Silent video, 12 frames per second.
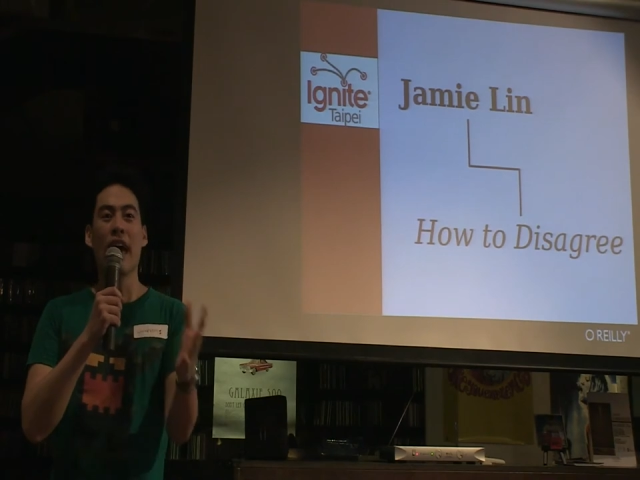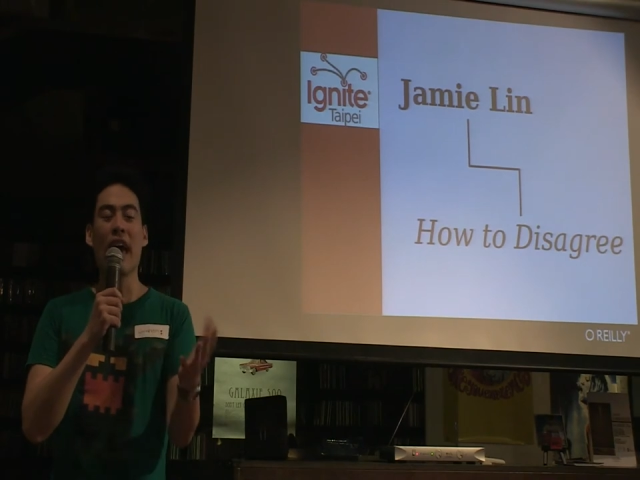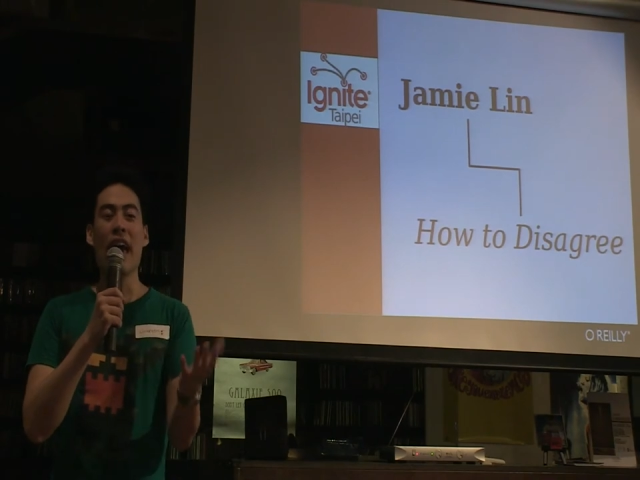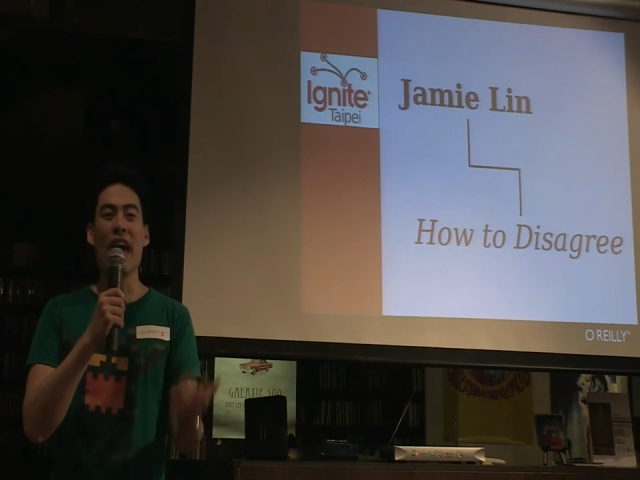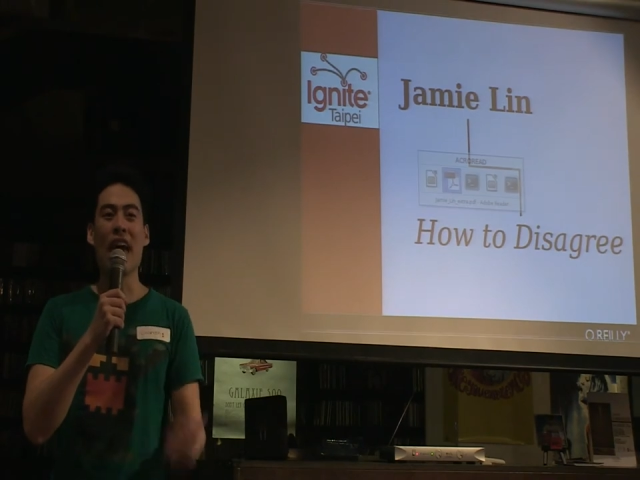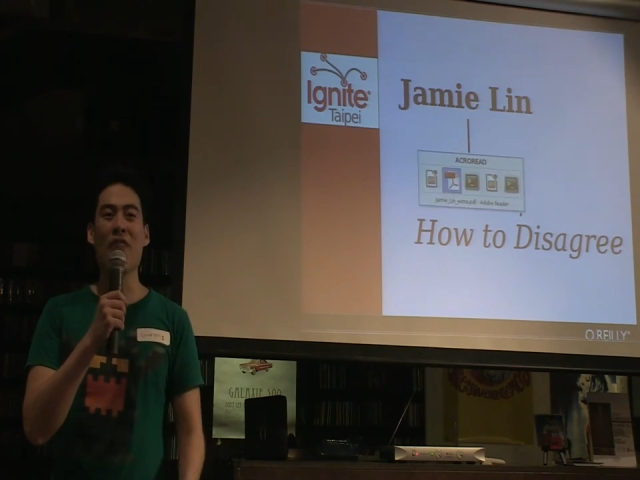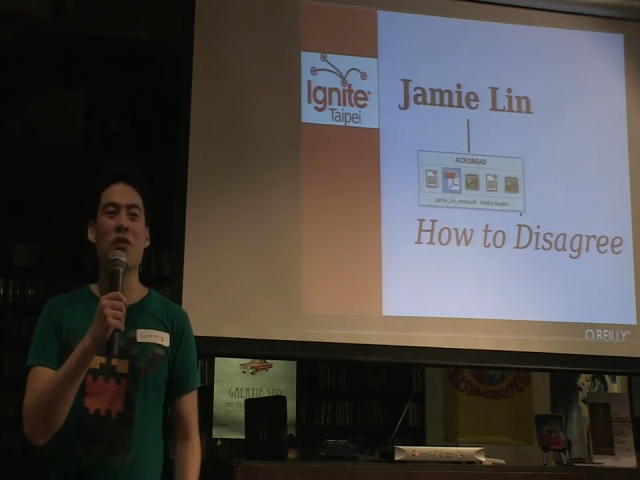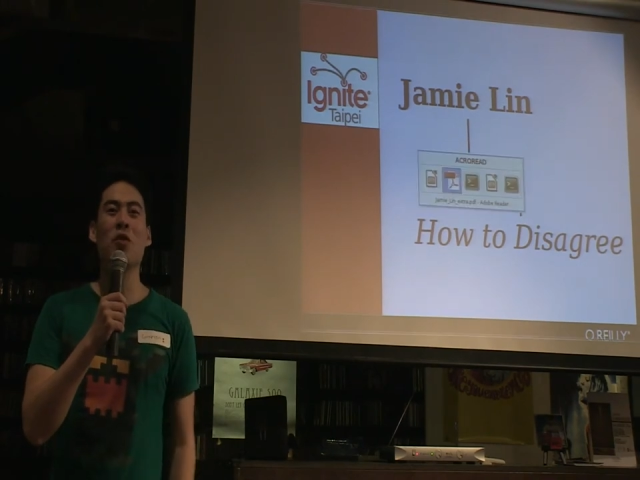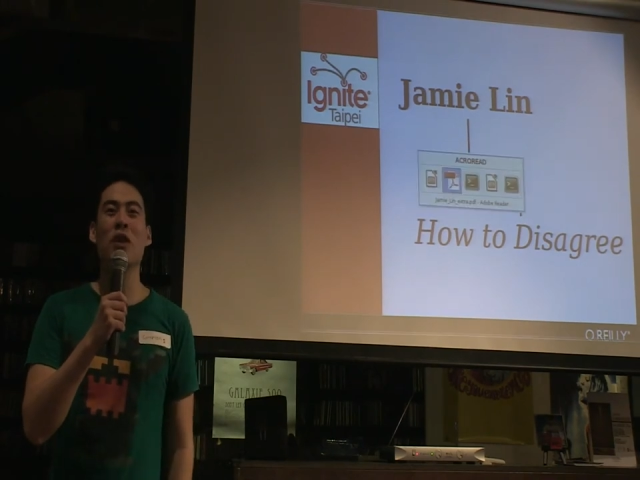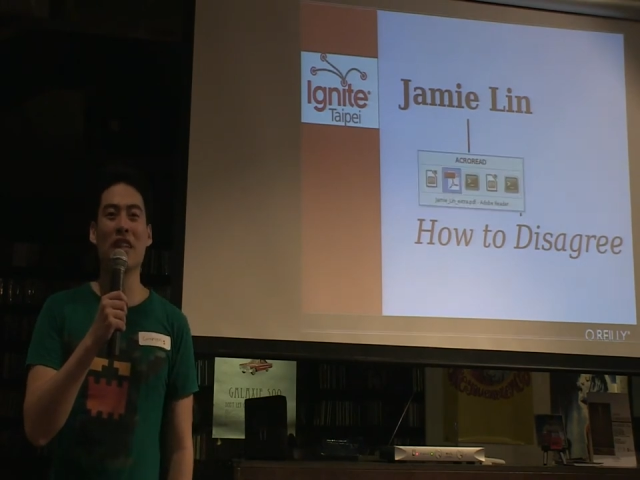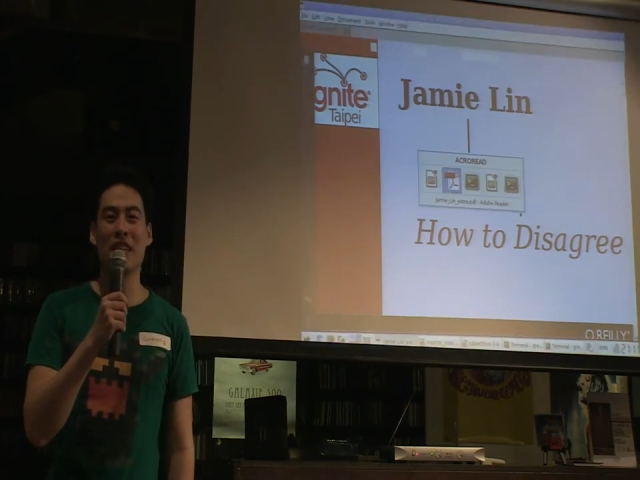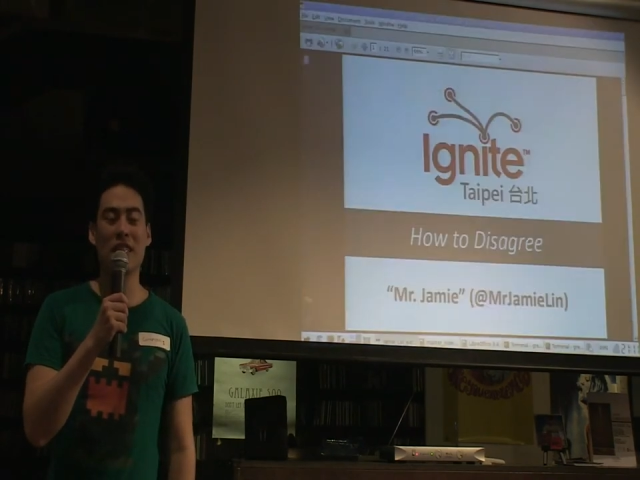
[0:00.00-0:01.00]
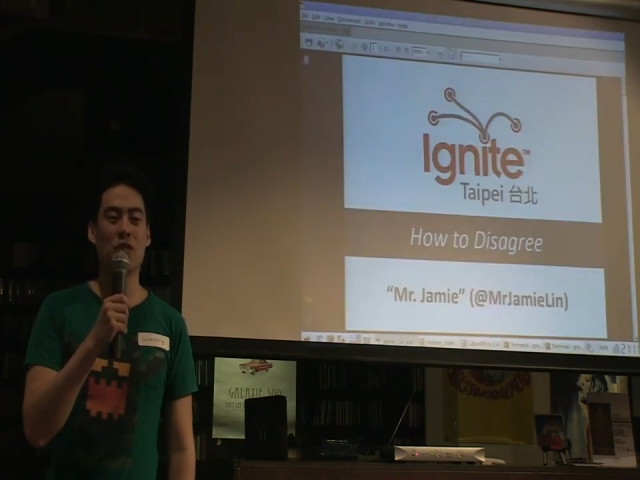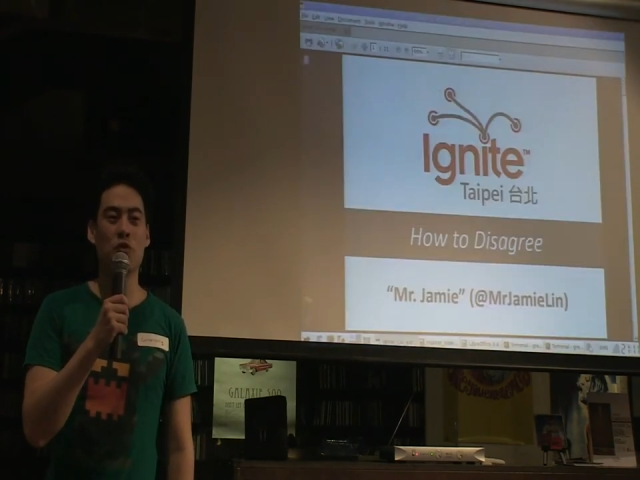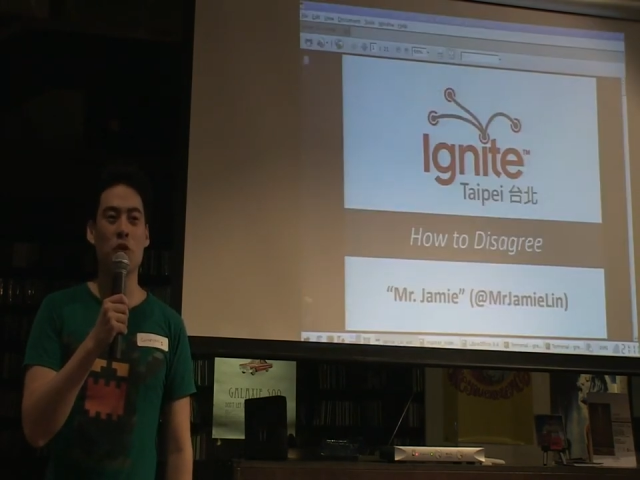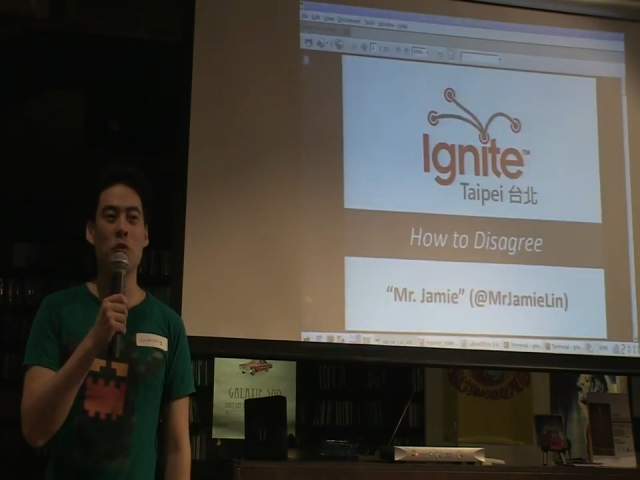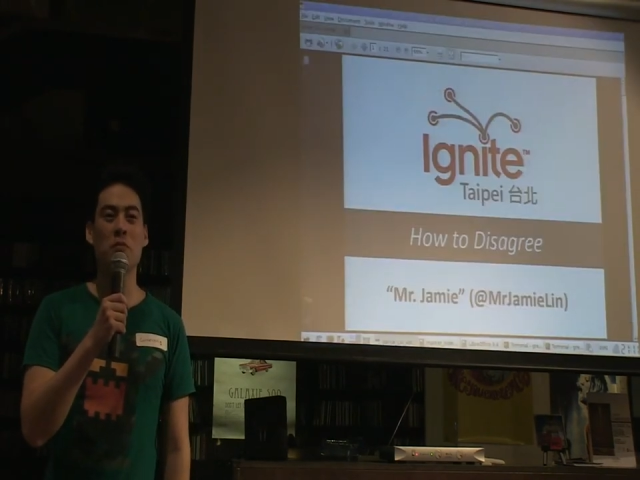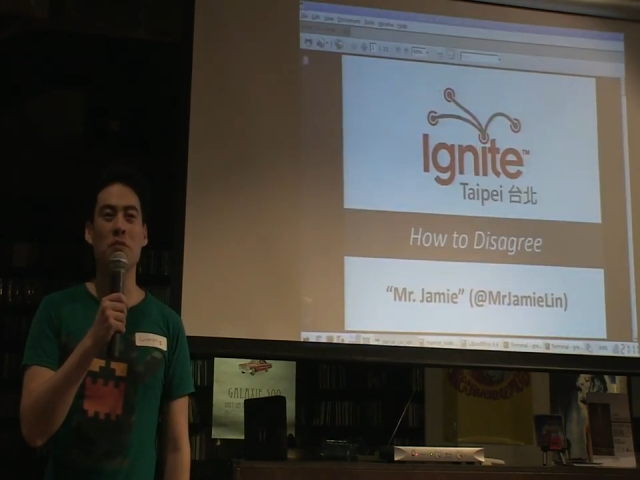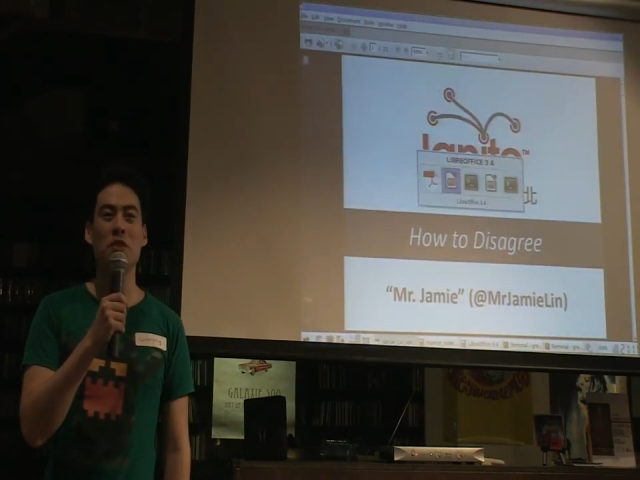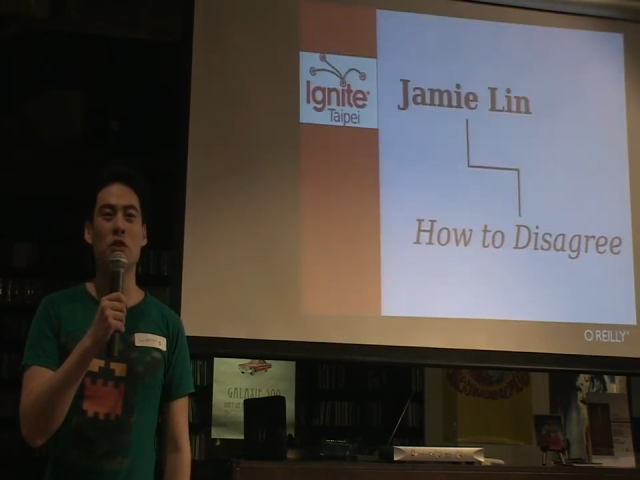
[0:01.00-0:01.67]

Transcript: everyone in this room